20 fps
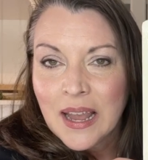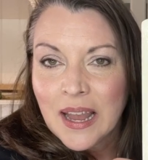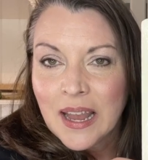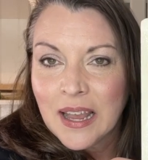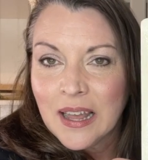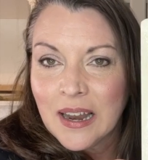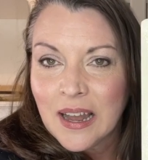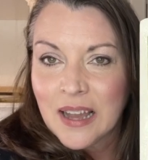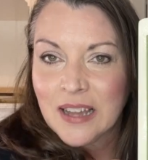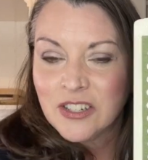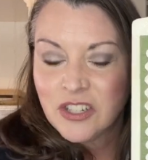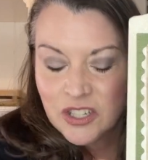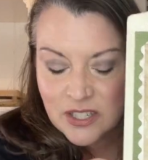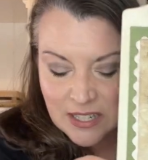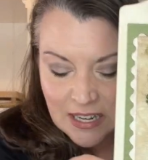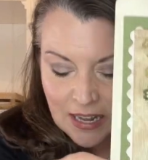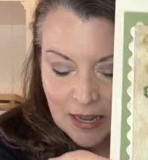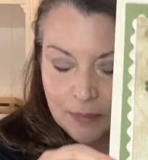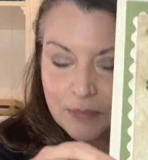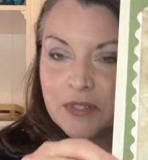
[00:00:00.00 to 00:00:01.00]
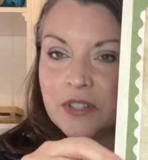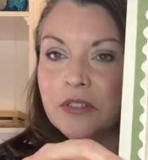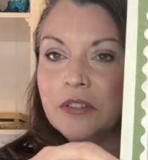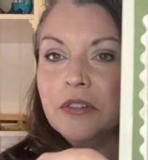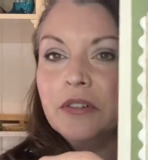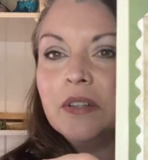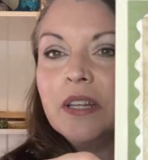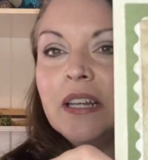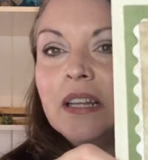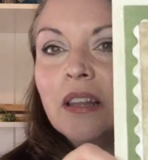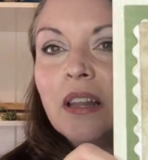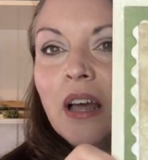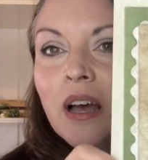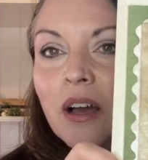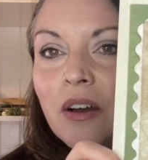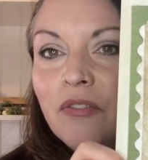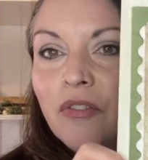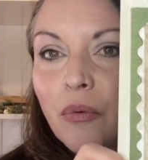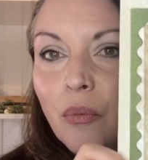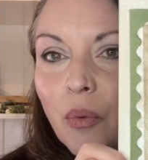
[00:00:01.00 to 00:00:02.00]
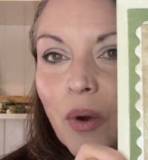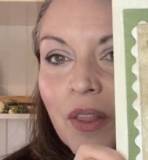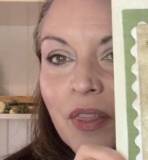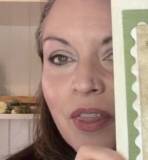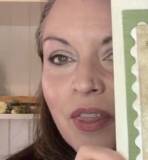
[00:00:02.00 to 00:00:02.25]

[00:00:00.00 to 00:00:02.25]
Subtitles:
And I just absolutely love what